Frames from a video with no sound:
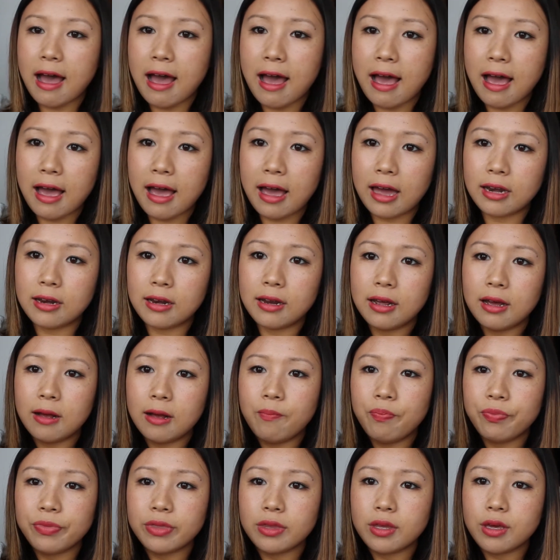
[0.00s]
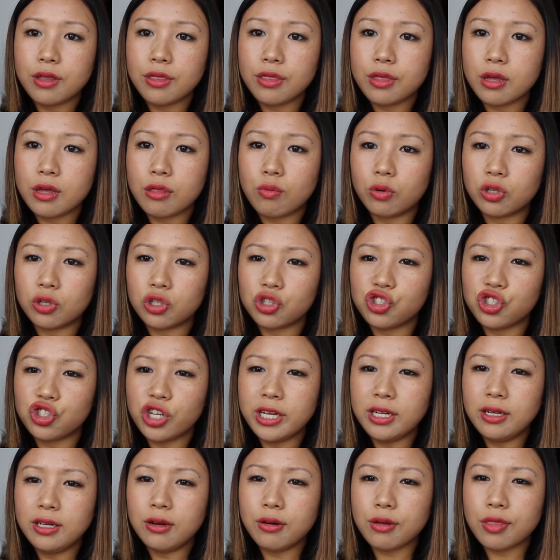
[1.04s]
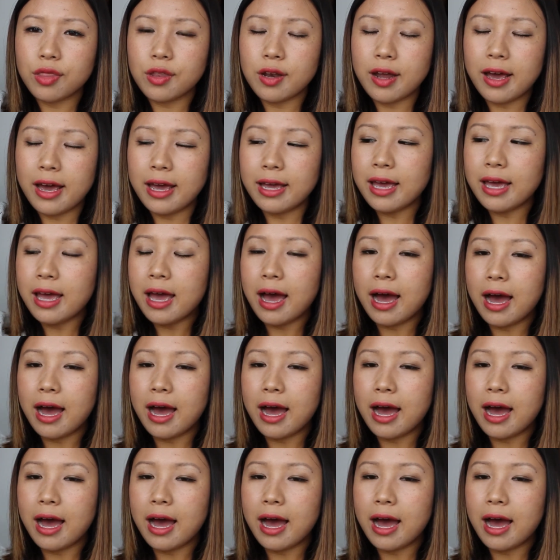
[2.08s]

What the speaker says: and this is what the shade looks like.